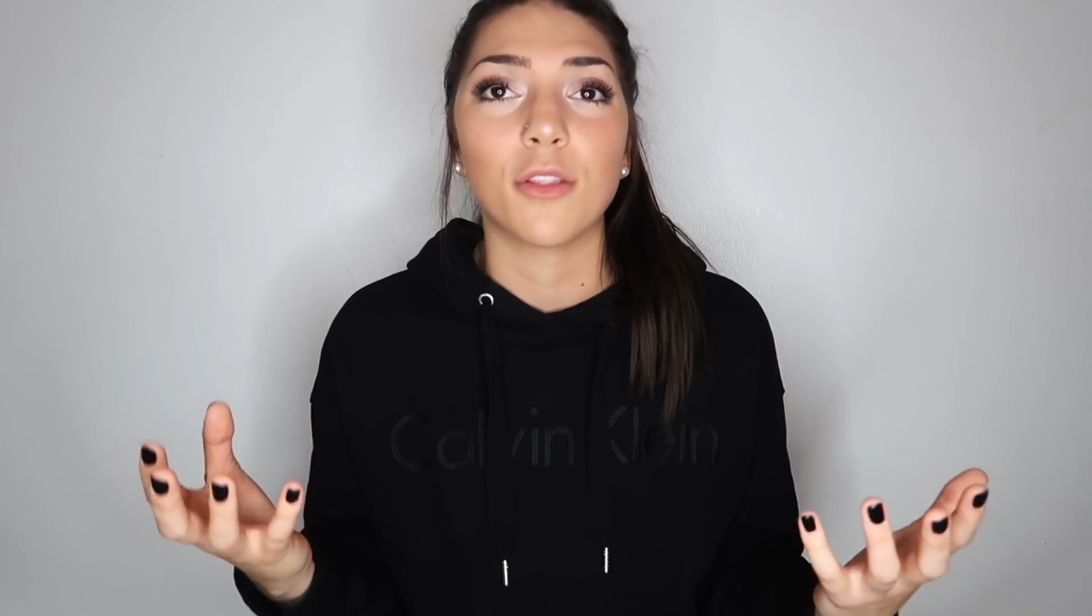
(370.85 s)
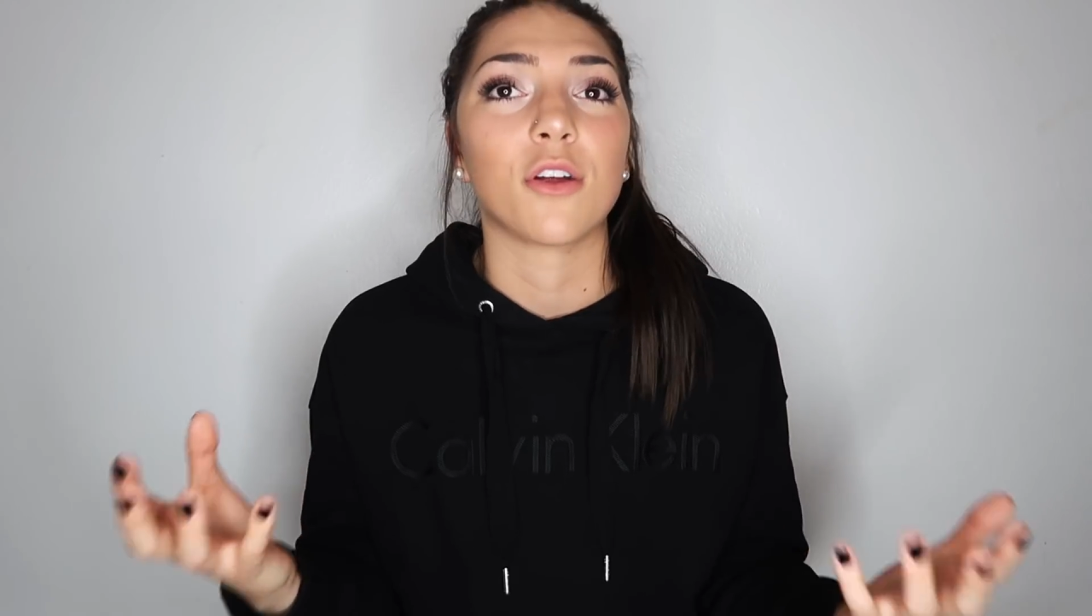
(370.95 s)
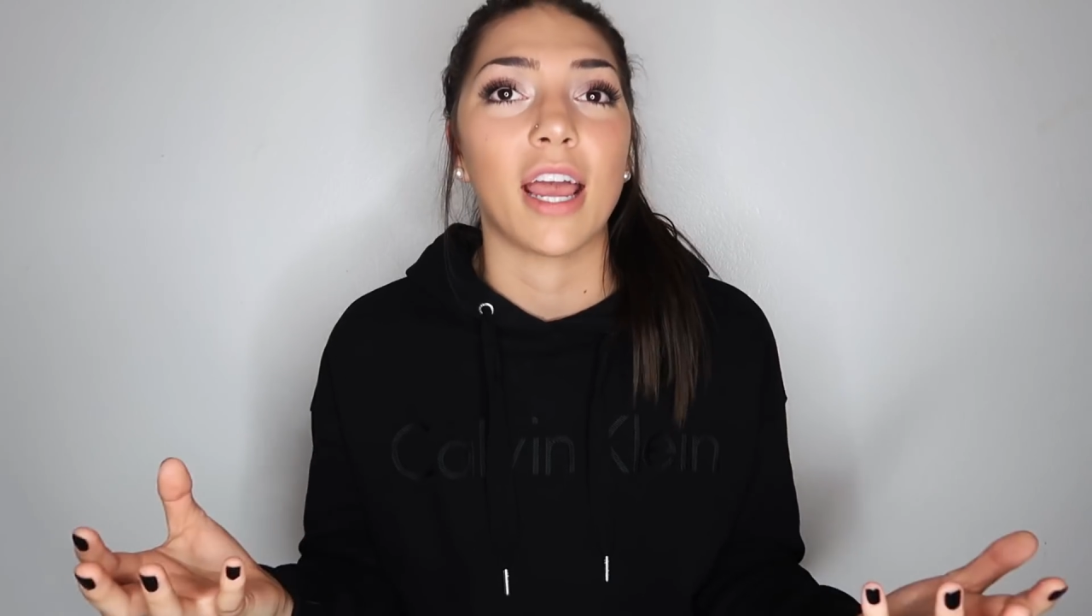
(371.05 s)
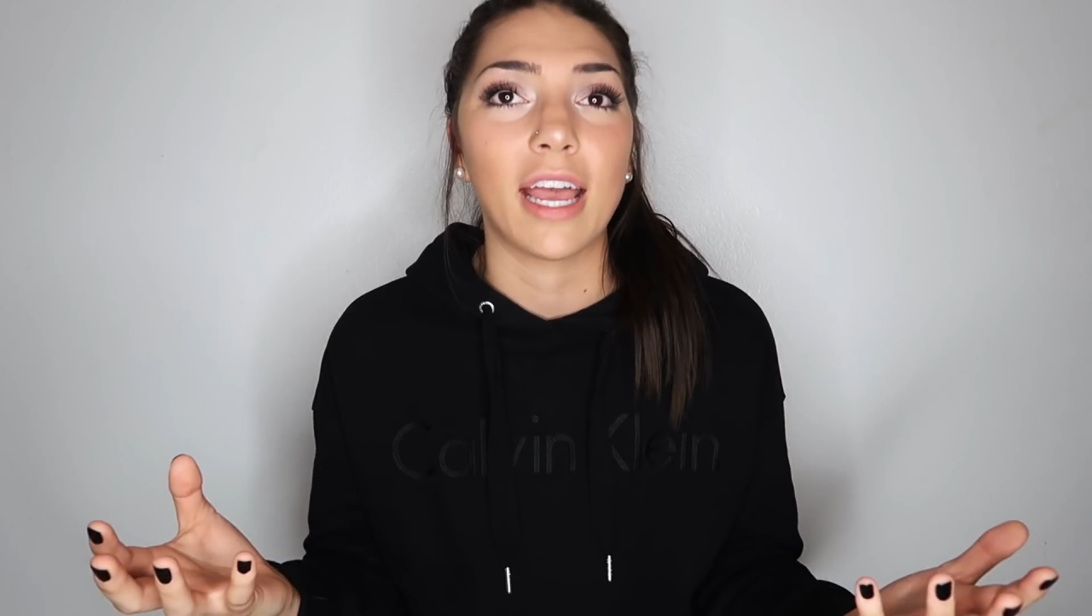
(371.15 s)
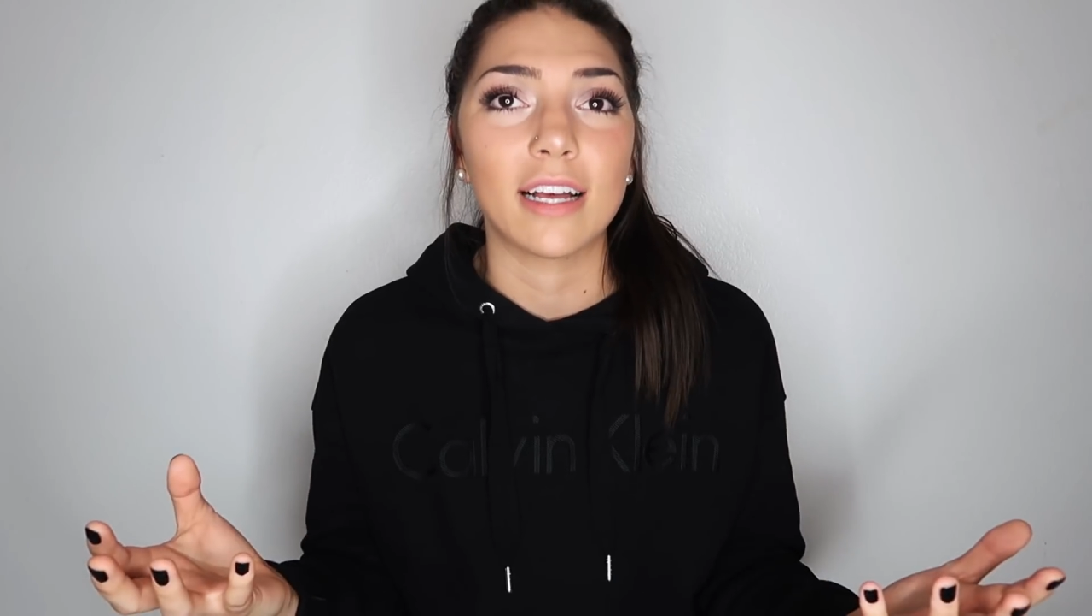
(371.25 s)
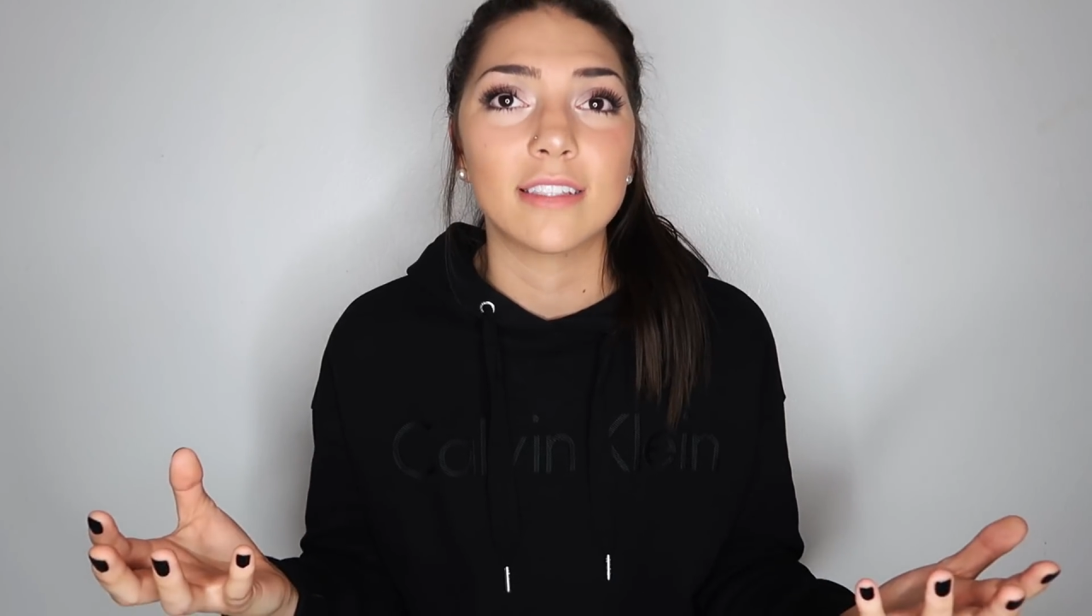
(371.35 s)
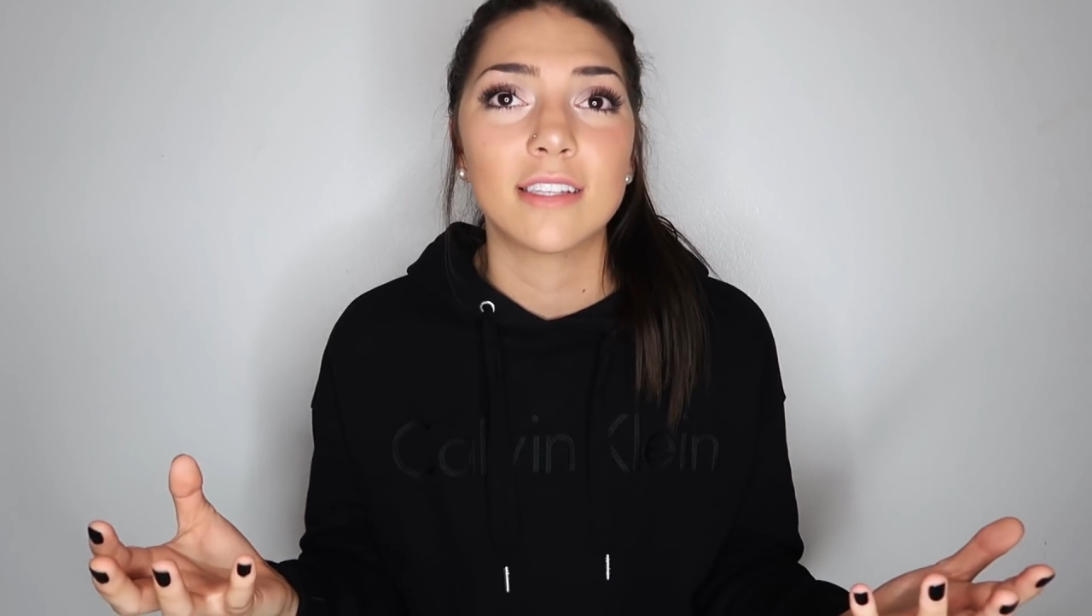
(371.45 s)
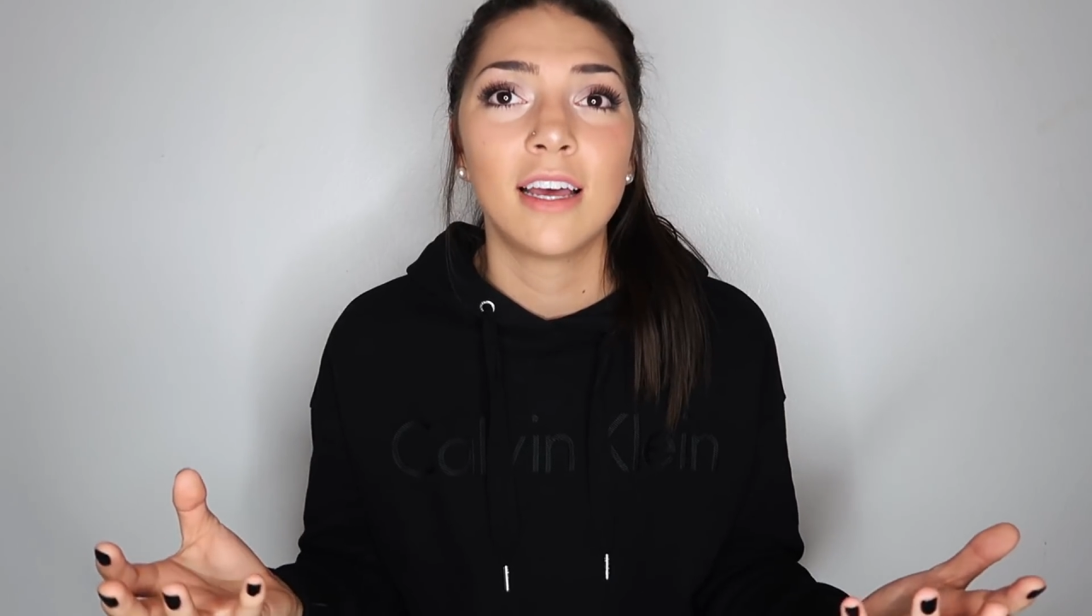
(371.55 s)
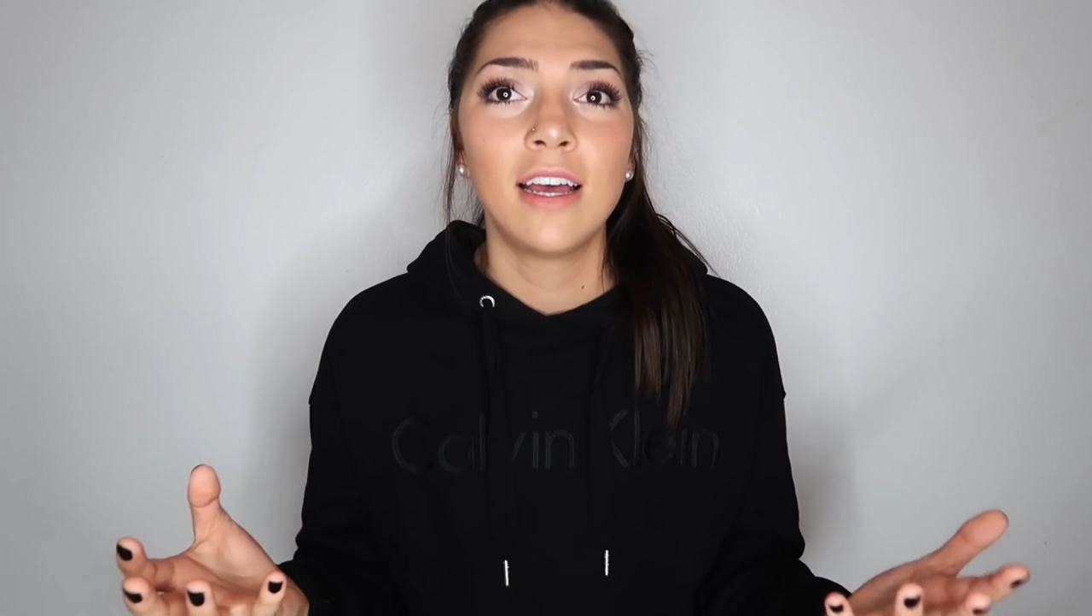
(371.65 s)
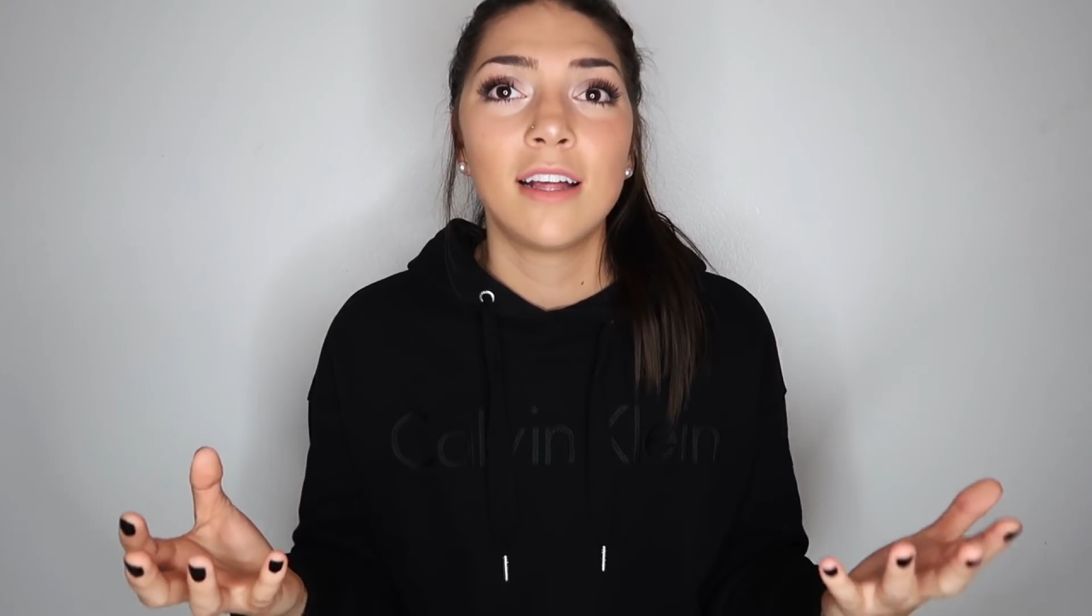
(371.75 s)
on their hands